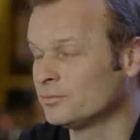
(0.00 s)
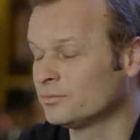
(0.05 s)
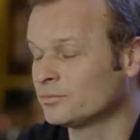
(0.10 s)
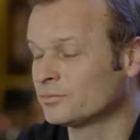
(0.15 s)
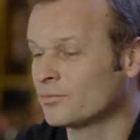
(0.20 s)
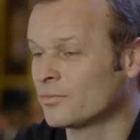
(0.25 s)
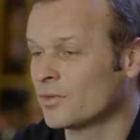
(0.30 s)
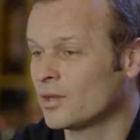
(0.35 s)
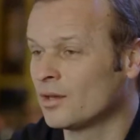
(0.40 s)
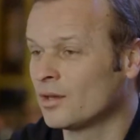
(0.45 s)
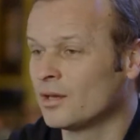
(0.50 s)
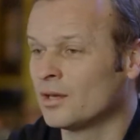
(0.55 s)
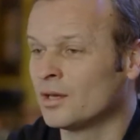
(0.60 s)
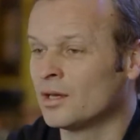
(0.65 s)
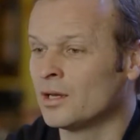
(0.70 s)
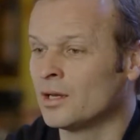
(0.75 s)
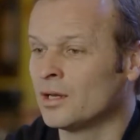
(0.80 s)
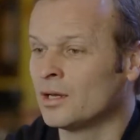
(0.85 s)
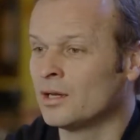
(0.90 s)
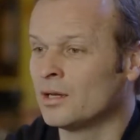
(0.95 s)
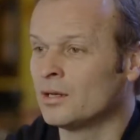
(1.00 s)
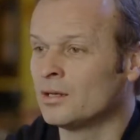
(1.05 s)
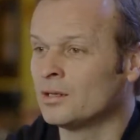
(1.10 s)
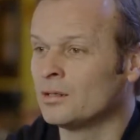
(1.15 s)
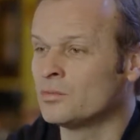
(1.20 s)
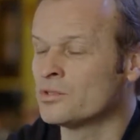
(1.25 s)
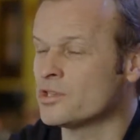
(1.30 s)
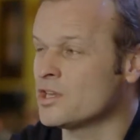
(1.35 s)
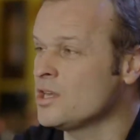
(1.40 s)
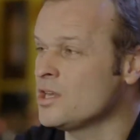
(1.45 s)
Mm -hmm. uh,
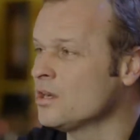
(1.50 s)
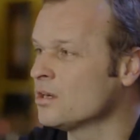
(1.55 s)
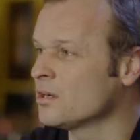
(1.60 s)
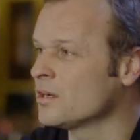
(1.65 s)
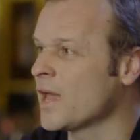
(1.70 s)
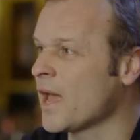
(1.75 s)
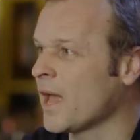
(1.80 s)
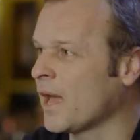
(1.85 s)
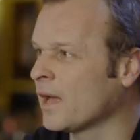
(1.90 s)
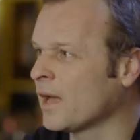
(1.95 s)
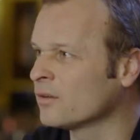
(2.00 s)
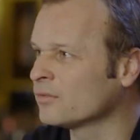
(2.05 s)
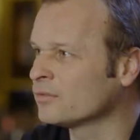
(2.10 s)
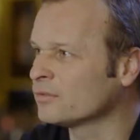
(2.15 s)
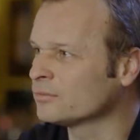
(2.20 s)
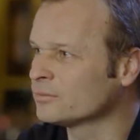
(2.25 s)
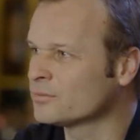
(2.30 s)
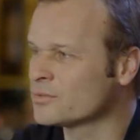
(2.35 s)
it was a year and a half.